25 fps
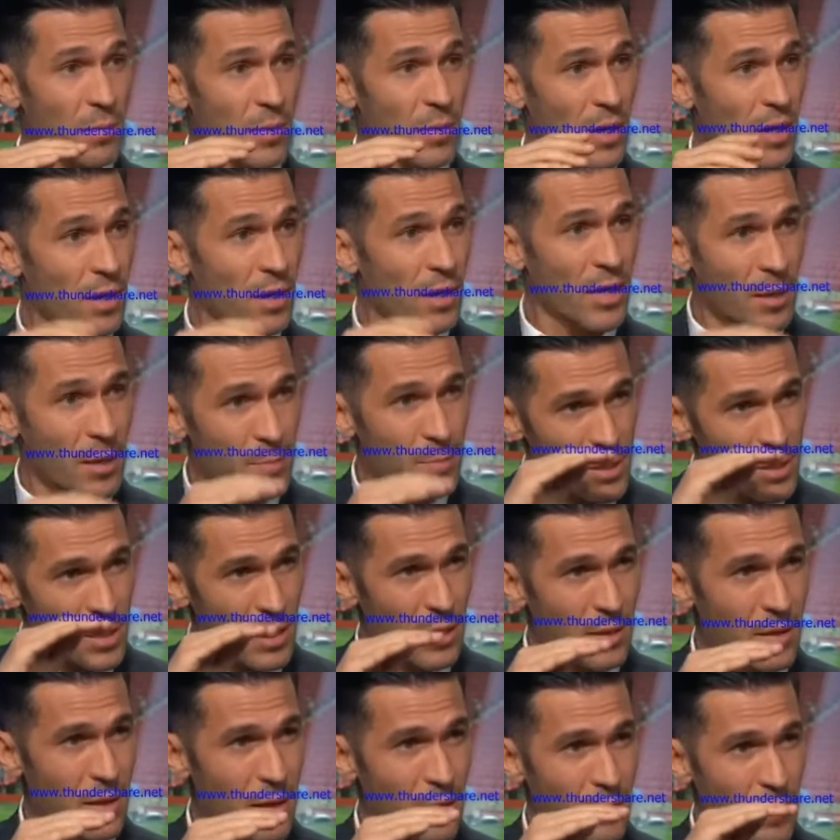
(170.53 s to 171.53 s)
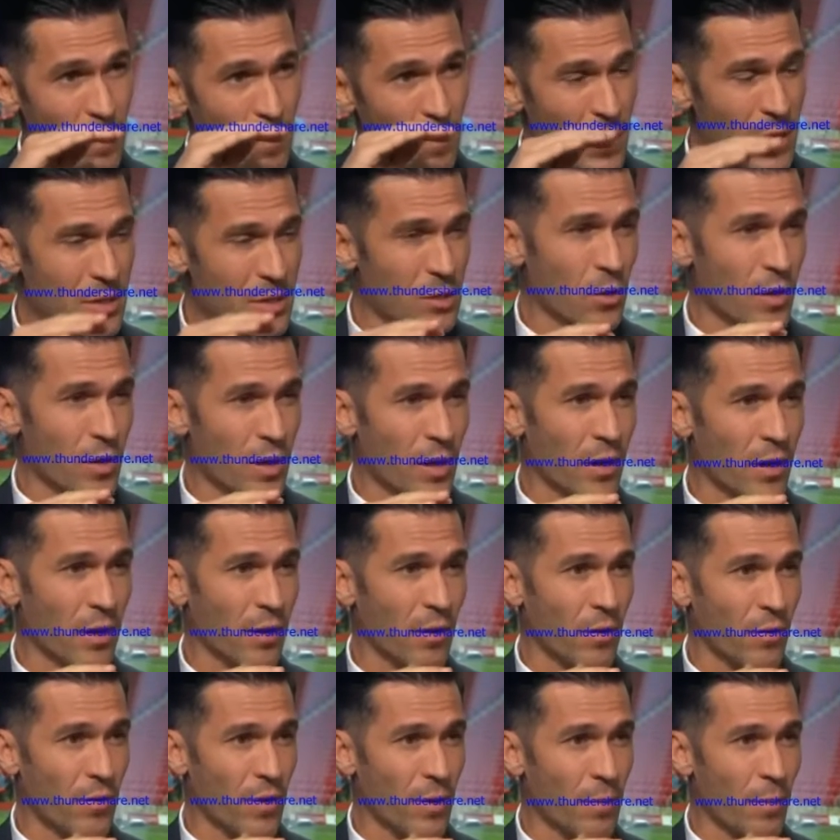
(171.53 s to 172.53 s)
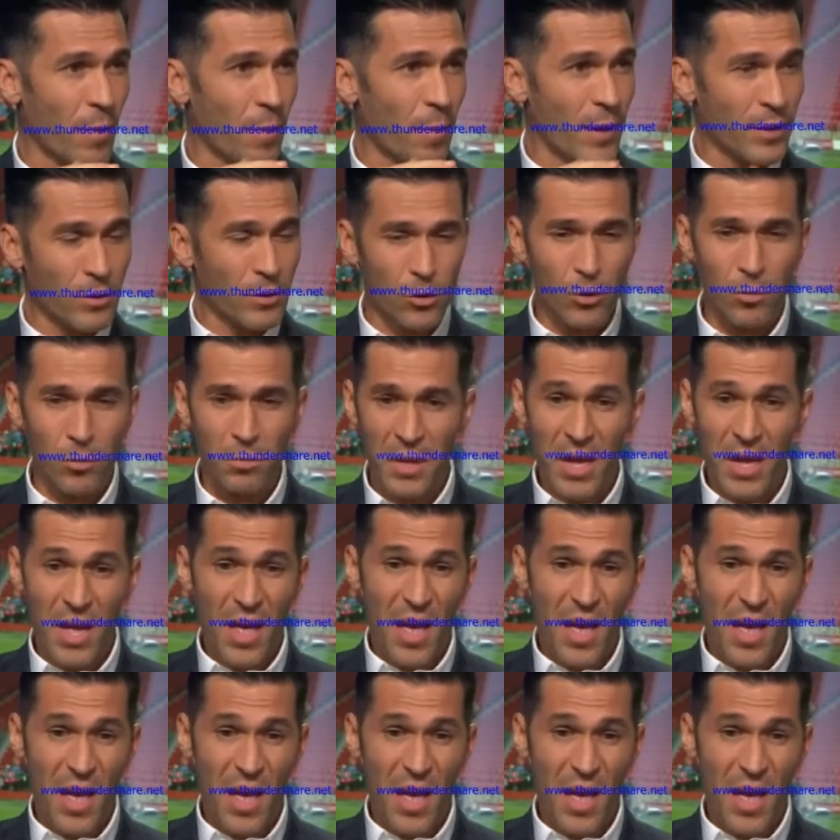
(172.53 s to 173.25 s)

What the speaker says: He keeps the pace of the momentum,